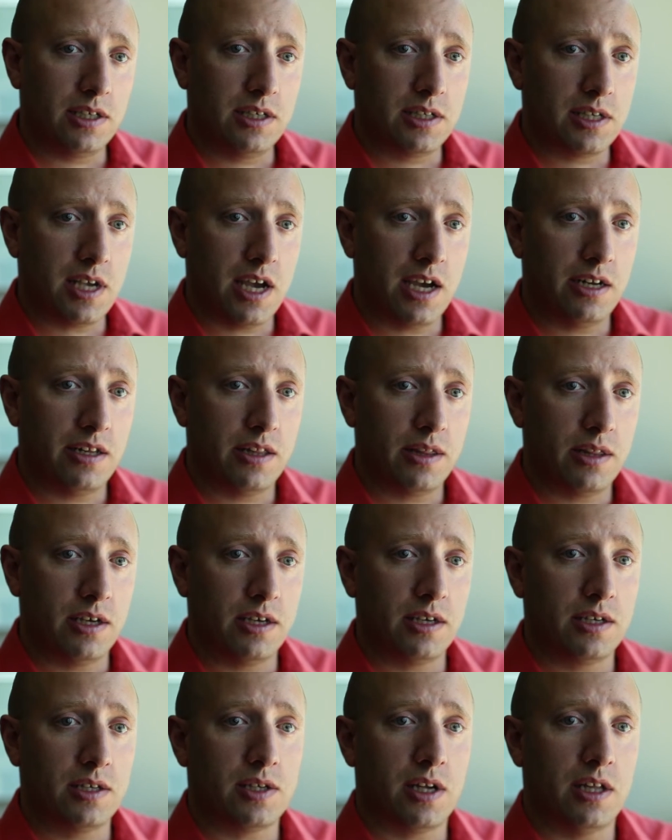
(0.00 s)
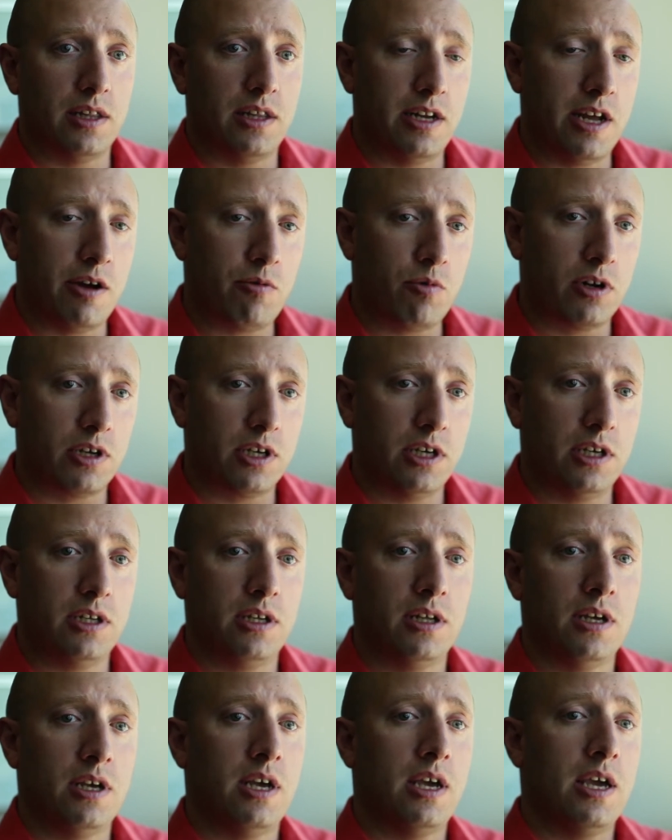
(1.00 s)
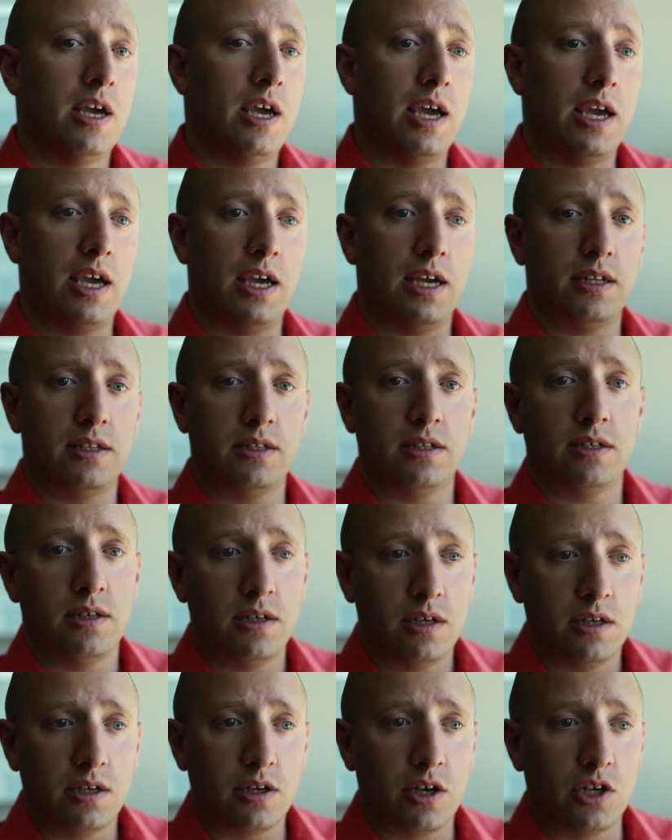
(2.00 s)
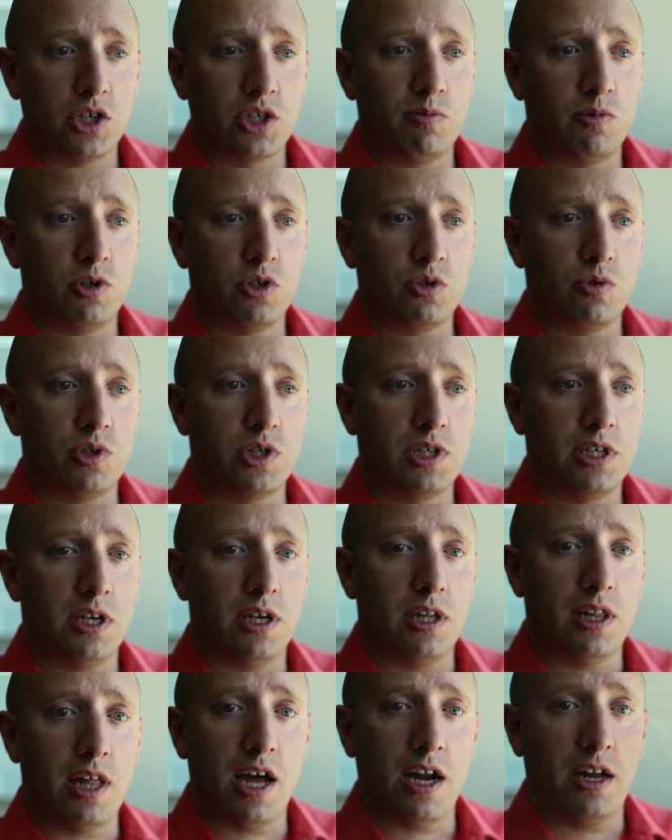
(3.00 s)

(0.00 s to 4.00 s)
side of things on the networking, and customers will see a lot